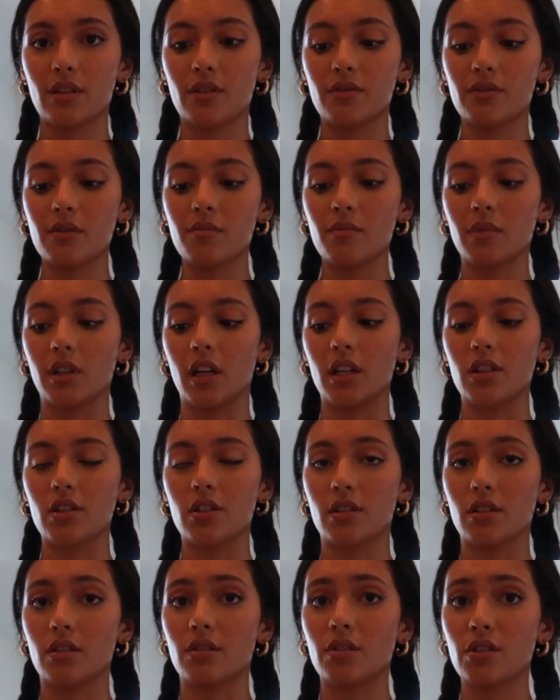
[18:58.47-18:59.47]
Some
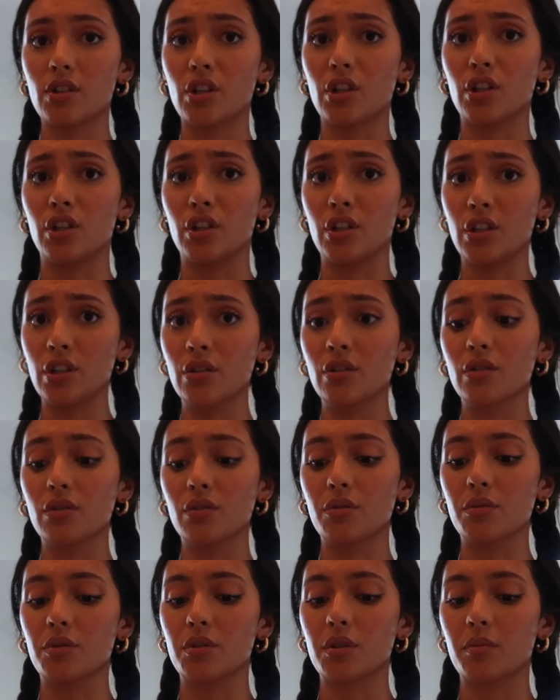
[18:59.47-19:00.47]
lunch. This is a
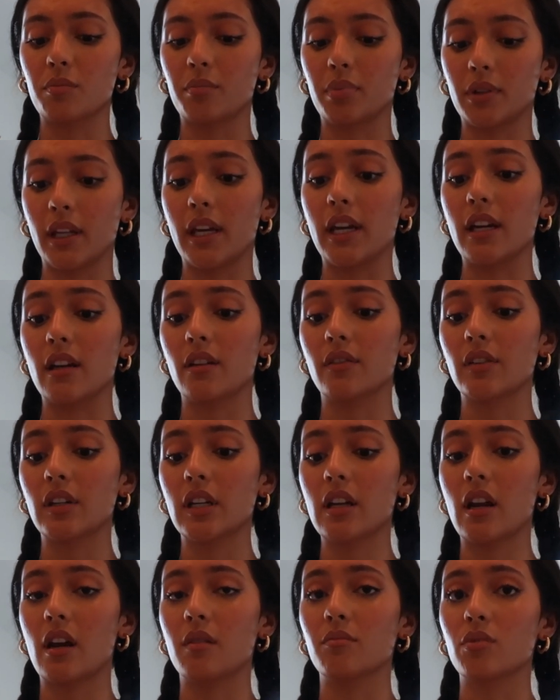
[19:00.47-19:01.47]
huge plate of
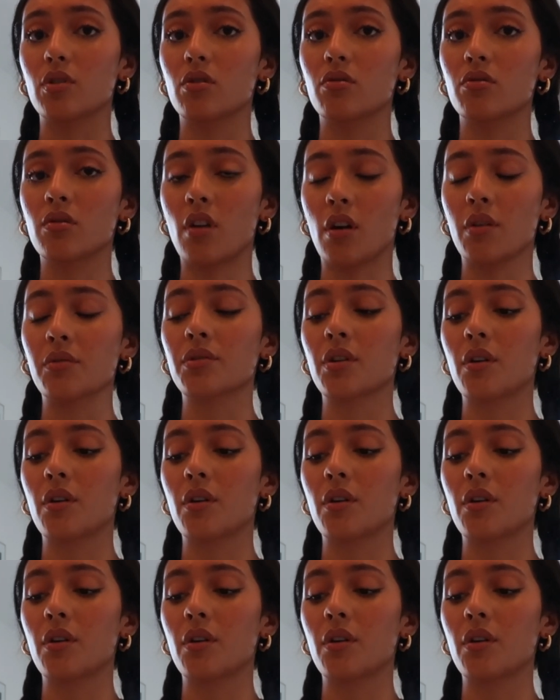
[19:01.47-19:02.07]
it. I'm so